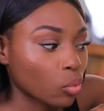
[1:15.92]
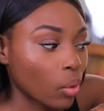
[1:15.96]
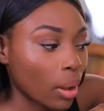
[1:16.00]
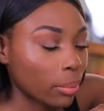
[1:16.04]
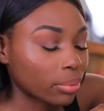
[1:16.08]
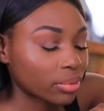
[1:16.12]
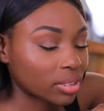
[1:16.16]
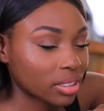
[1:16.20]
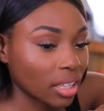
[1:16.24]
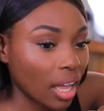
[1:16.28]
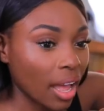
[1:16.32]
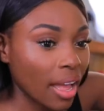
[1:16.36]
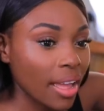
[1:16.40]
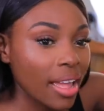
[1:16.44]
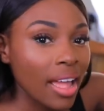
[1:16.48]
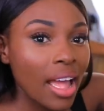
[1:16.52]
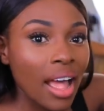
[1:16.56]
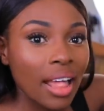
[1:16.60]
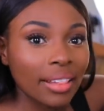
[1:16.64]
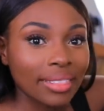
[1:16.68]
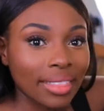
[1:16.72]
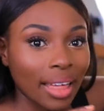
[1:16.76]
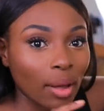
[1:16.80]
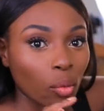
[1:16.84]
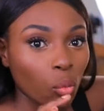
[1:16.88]
website,
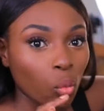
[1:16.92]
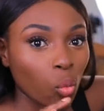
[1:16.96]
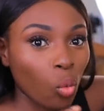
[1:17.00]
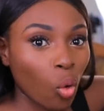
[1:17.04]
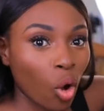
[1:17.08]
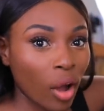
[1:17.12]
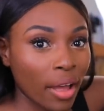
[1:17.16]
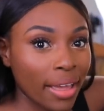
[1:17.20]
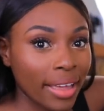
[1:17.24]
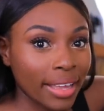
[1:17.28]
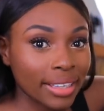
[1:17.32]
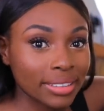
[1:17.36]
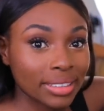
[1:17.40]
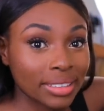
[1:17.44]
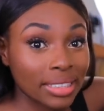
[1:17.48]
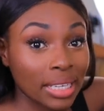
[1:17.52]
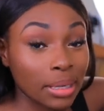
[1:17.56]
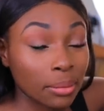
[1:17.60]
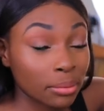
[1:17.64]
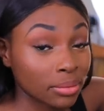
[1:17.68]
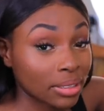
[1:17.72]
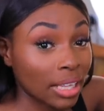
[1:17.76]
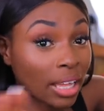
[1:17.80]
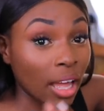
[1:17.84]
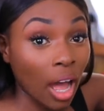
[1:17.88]
that what it
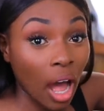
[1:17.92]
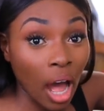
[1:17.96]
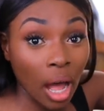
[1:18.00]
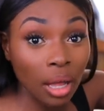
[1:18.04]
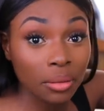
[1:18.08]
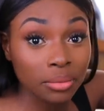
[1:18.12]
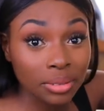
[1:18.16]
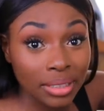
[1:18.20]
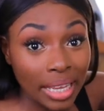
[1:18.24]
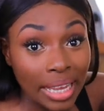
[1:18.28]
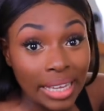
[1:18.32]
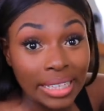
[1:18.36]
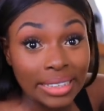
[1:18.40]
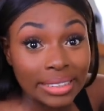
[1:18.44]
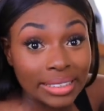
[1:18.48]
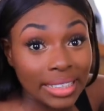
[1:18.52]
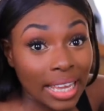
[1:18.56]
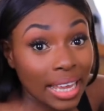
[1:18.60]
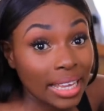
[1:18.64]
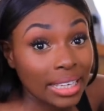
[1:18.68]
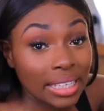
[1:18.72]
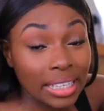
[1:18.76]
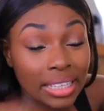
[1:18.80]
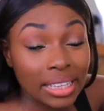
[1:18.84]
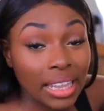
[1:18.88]
seems, they update
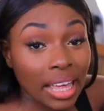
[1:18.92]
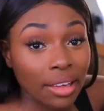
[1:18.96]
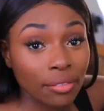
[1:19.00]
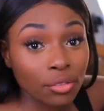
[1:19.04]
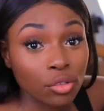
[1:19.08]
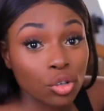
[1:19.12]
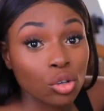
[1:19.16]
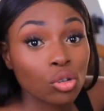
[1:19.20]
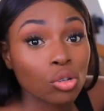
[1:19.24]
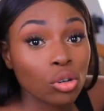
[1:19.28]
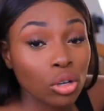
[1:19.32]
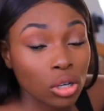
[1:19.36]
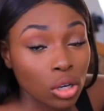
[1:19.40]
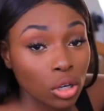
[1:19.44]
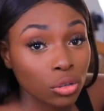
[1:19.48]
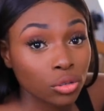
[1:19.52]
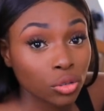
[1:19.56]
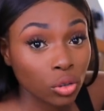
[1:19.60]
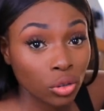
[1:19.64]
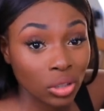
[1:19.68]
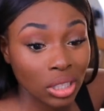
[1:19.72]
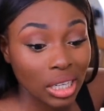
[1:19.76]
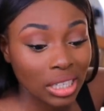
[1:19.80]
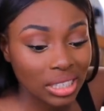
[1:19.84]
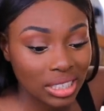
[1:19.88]
daily, they have new clothes
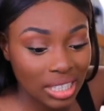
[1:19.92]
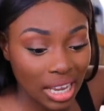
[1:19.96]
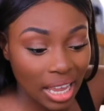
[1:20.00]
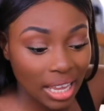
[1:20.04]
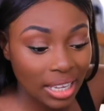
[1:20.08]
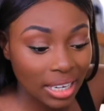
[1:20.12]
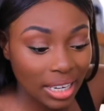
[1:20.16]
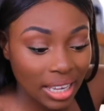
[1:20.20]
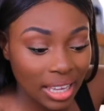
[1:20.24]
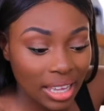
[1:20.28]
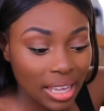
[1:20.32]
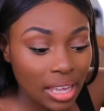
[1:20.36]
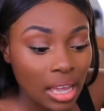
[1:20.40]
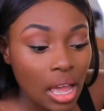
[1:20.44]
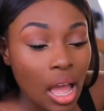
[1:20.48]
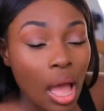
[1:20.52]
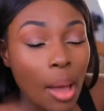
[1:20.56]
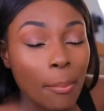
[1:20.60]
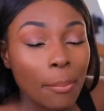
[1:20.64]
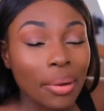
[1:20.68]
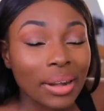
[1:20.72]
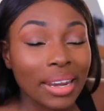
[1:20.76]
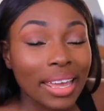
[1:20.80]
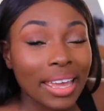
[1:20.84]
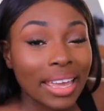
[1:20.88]
on there daily,
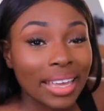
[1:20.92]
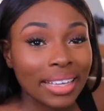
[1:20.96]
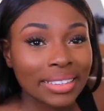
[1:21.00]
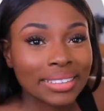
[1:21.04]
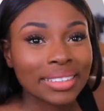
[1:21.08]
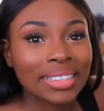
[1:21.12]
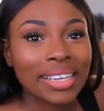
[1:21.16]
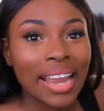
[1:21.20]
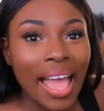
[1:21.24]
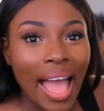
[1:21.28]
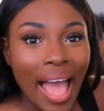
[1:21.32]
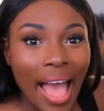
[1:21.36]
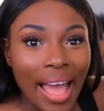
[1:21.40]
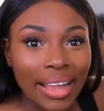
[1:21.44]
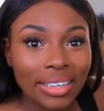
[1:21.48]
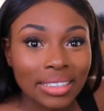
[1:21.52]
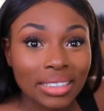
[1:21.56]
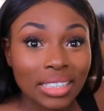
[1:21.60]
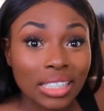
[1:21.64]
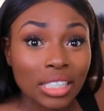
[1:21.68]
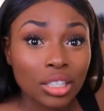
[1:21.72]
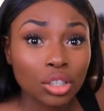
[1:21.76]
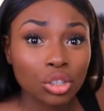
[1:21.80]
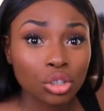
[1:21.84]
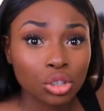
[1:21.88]
but it isn't
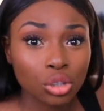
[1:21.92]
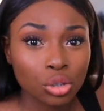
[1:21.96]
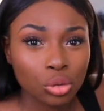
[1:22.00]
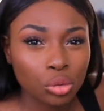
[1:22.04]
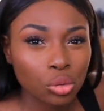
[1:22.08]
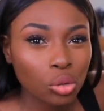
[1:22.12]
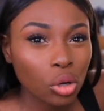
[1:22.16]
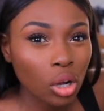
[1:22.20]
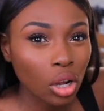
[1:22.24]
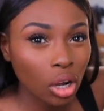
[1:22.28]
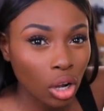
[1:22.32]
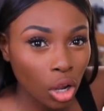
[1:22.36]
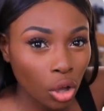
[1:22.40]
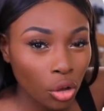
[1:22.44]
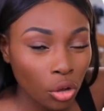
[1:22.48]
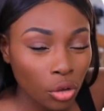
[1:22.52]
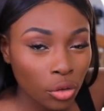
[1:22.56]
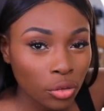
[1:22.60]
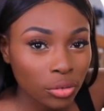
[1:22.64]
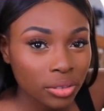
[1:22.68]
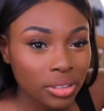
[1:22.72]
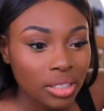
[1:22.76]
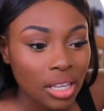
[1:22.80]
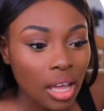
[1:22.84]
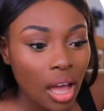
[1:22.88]
actually new
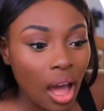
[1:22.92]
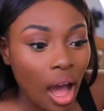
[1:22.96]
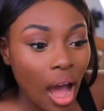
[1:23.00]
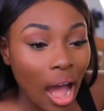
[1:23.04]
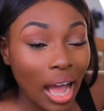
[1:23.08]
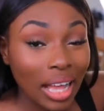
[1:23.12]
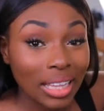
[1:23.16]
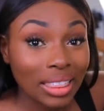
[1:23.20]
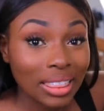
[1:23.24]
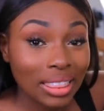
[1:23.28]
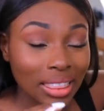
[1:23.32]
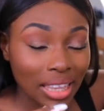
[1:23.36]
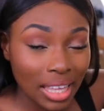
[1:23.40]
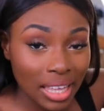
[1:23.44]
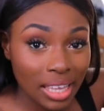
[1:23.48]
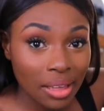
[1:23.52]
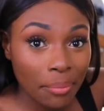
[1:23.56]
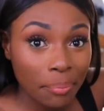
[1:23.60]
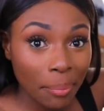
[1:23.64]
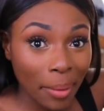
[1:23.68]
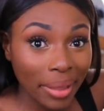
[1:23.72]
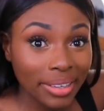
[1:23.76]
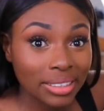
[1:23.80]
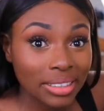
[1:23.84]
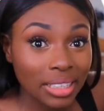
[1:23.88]
clothes I
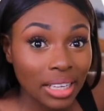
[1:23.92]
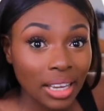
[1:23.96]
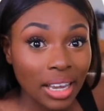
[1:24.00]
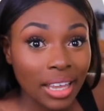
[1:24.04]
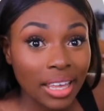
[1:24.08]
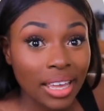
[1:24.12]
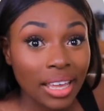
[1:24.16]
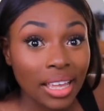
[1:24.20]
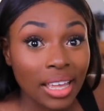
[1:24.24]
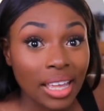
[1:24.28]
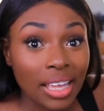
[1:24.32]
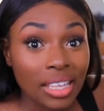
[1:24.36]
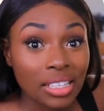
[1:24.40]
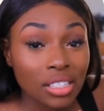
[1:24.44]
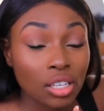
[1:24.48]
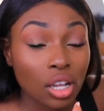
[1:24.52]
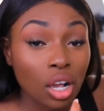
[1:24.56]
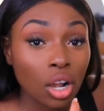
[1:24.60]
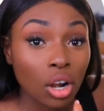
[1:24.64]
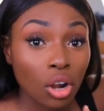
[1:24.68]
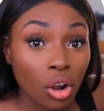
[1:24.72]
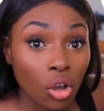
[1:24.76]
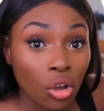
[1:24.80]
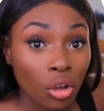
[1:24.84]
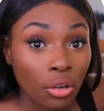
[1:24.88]
think basically it is
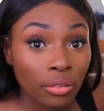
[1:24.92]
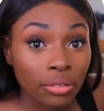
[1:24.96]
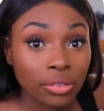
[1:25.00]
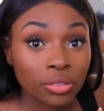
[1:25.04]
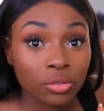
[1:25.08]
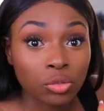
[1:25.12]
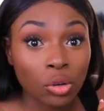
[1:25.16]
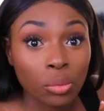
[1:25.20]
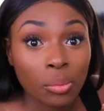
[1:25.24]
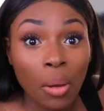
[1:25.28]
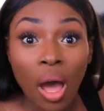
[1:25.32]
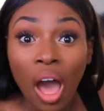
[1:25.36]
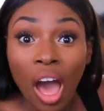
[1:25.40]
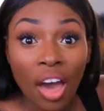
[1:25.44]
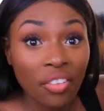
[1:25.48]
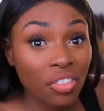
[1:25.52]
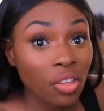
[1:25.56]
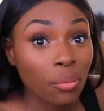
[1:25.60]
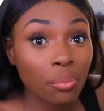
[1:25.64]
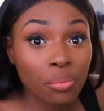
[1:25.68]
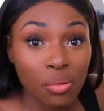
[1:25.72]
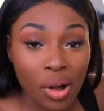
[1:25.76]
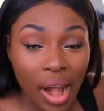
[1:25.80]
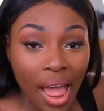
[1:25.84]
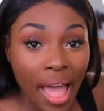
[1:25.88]
clothes from
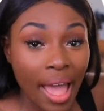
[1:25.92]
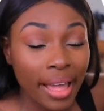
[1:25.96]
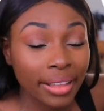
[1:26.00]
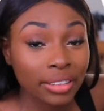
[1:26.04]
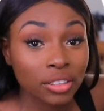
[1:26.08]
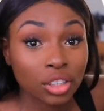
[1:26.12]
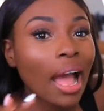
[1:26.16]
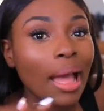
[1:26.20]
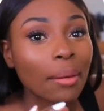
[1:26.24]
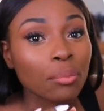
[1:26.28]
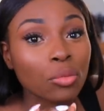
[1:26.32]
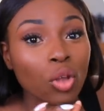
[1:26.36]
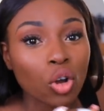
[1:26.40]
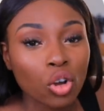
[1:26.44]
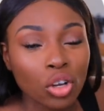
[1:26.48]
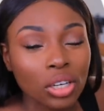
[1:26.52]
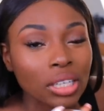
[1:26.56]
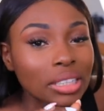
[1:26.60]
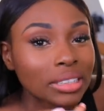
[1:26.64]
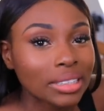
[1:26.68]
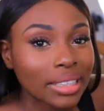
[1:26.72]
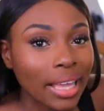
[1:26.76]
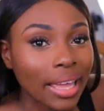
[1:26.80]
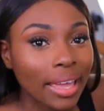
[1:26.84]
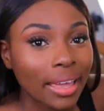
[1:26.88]
other brands. I'm not going
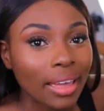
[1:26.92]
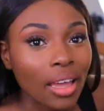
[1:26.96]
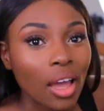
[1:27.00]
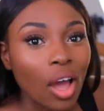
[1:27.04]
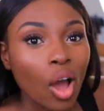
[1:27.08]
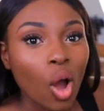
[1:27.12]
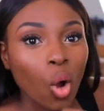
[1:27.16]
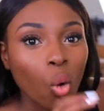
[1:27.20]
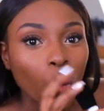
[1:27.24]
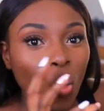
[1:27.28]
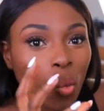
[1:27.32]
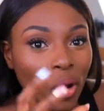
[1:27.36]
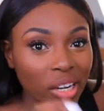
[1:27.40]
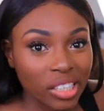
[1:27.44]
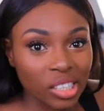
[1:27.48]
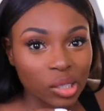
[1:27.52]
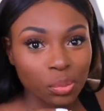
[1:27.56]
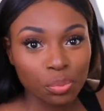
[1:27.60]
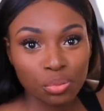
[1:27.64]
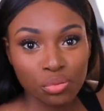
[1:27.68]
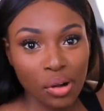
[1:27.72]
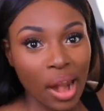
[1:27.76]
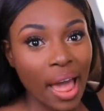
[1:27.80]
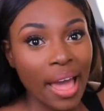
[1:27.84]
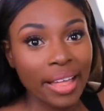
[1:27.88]
to say which
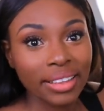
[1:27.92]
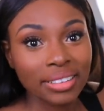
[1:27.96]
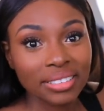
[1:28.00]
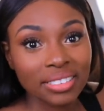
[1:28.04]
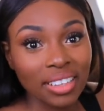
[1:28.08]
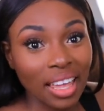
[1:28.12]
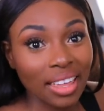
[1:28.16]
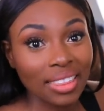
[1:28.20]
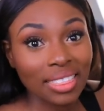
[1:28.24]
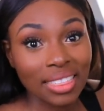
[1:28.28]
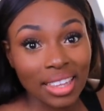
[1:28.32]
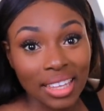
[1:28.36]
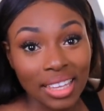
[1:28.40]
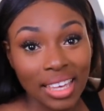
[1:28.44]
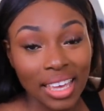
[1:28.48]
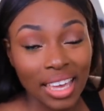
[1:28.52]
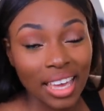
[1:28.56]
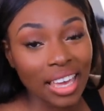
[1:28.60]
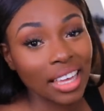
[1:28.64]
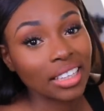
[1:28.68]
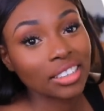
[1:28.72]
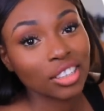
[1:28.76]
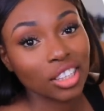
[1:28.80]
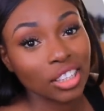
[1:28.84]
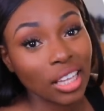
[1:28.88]
brands I think it
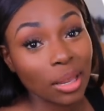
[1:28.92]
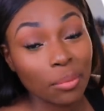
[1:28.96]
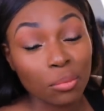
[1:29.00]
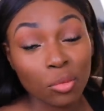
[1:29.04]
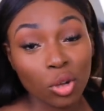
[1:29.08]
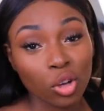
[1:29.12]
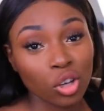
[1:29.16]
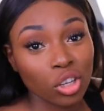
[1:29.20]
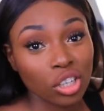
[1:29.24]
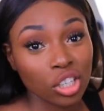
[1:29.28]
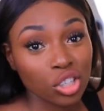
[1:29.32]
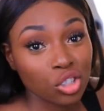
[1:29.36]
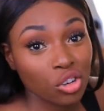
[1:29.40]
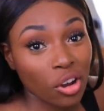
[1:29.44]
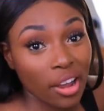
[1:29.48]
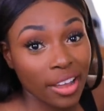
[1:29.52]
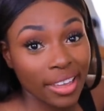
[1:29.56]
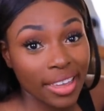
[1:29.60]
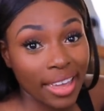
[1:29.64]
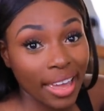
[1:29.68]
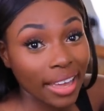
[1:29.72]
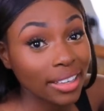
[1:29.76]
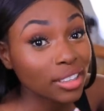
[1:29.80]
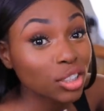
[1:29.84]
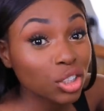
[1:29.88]
is because I'm not going to try
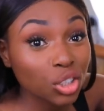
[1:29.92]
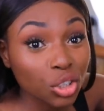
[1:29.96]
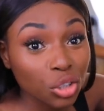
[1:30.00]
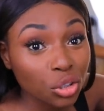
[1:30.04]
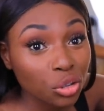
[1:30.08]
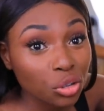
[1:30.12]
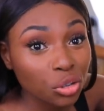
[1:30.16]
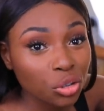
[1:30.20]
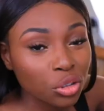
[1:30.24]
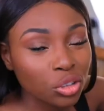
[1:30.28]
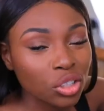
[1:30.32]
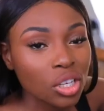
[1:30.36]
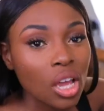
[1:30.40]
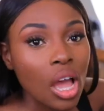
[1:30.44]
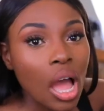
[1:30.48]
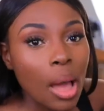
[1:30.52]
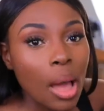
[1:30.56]
and get sued,